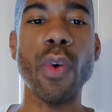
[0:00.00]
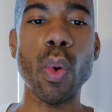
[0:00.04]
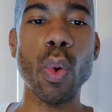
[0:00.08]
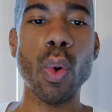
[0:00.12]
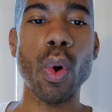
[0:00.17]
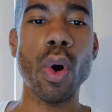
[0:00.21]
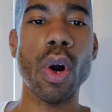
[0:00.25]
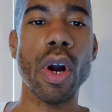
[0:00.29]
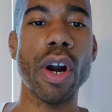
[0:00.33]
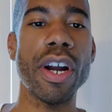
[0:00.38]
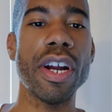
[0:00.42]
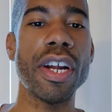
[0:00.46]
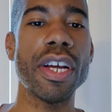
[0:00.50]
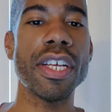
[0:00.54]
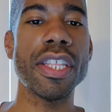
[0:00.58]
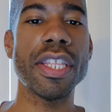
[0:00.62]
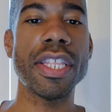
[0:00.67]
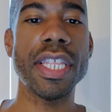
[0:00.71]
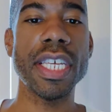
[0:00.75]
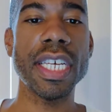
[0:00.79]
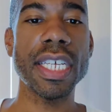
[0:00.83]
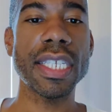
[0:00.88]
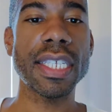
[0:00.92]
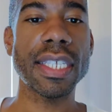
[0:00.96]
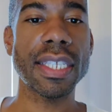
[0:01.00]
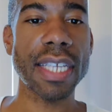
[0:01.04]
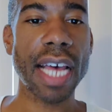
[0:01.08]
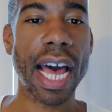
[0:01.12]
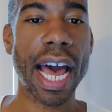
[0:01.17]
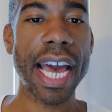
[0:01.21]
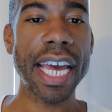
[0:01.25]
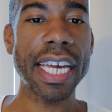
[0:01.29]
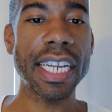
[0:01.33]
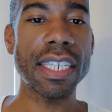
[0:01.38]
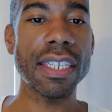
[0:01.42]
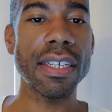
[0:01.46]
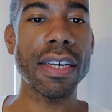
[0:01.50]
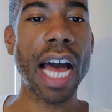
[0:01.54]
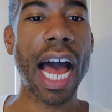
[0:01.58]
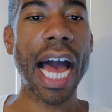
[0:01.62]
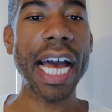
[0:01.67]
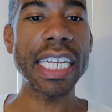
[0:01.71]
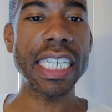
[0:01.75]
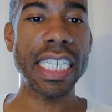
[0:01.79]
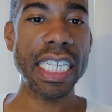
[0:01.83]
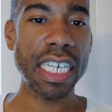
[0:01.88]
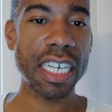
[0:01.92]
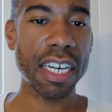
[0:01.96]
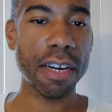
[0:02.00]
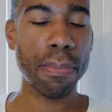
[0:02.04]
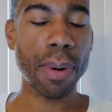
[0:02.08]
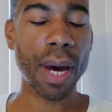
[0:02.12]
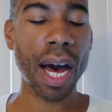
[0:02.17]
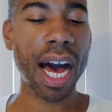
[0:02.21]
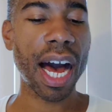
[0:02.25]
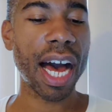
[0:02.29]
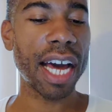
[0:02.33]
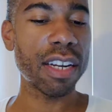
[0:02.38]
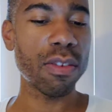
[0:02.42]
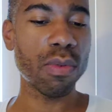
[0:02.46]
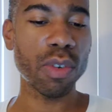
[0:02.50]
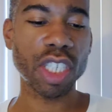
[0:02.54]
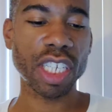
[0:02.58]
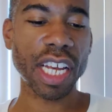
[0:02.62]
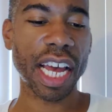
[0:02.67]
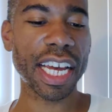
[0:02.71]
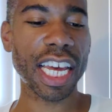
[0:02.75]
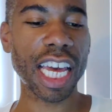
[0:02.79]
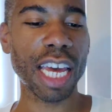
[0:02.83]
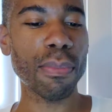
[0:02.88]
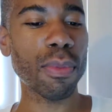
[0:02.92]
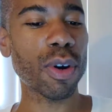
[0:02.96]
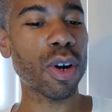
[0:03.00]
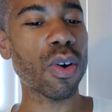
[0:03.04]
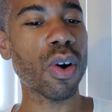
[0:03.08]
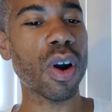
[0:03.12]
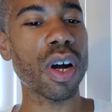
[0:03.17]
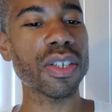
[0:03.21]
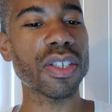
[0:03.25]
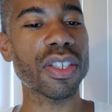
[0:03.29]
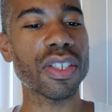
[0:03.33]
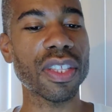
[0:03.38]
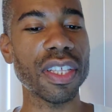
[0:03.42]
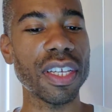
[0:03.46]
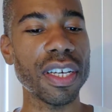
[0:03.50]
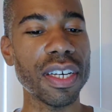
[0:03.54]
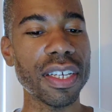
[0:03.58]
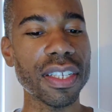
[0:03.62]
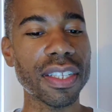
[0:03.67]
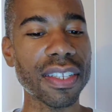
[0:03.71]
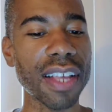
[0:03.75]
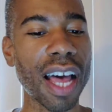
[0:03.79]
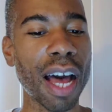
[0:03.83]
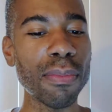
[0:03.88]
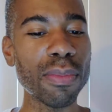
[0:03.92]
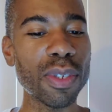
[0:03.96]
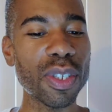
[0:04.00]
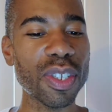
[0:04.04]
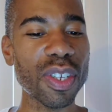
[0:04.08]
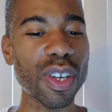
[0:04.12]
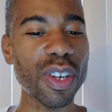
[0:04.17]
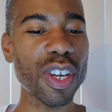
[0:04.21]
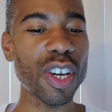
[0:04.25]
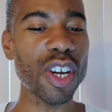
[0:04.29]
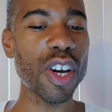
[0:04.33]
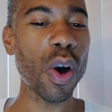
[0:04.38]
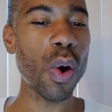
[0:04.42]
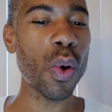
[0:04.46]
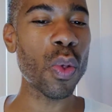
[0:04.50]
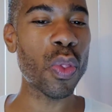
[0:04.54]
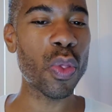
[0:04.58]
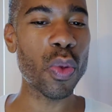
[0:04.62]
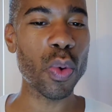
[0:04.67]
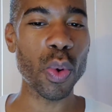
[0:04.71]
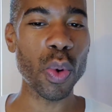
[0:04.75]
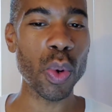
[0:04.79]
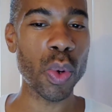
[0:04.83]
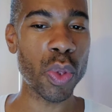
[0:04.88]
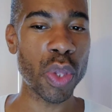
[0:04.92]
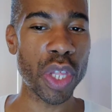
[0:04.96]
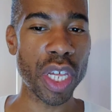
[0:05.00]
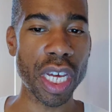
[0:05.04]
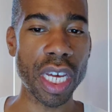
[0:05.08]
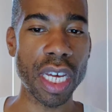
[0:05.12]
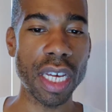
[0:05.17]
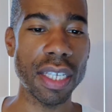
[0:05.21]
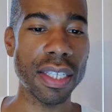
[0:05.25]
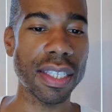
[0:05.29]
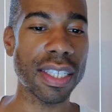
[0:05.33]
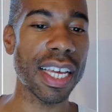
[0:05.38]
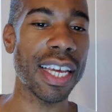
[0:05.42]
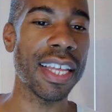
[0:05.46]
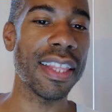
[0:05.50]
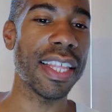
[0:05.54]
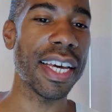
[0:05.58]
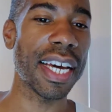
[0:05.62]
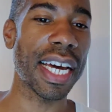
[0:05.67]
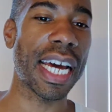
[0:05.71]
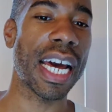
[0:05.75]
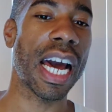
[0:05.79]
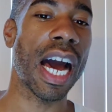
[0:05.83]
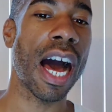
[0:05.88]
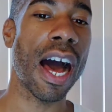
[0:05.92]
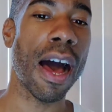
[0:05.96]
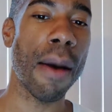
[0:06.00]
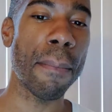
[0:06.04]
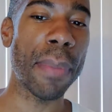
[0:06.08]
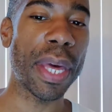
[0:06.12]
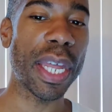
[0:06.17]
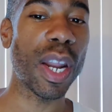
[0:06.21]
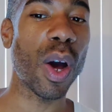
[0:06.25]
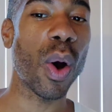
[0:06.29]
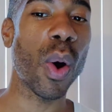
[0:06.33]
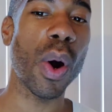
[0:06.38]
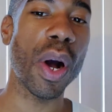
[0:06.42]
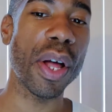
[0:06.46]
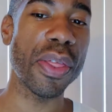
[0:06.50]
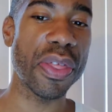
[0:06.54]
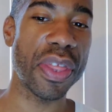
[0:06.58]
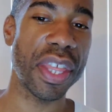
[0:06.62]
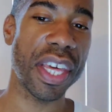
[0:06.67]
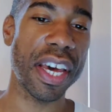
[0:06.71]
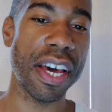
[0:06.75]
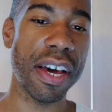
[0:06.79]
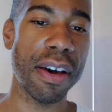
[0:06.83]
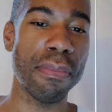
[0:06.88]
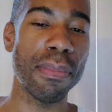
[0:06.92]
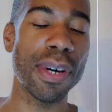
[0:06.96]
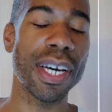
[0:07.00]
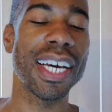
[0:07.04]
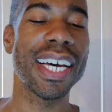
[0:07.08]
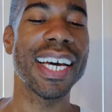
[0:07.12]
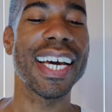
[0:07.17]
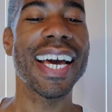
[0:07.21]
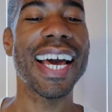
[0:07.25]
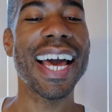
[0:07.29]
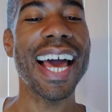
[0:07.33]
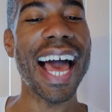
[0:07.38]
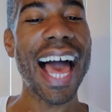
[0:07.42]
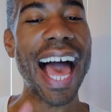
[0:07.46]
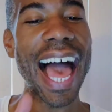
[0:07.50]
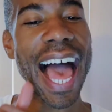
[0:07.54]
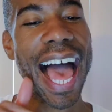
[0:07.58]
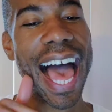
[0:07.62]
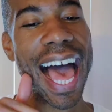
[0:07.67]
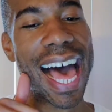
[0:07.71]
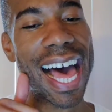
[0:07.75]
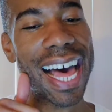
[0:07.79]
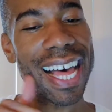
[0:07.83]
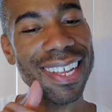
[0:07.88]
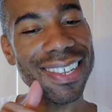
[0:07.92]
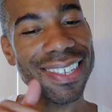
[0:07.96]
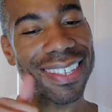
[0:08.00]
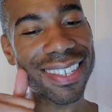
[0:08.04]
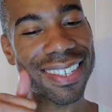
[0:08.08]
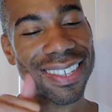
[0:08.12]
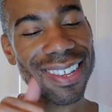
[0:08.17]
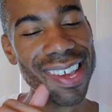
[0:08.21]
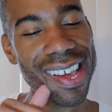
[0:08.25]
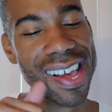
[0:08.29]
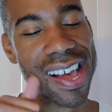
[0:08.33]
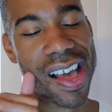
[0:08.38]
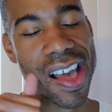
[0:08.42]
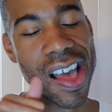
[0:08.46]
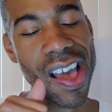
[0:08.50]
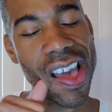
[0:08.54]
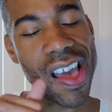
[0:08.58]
for this site, IdeaPod, which I came across this, I'm just going to go through these and then comment on them as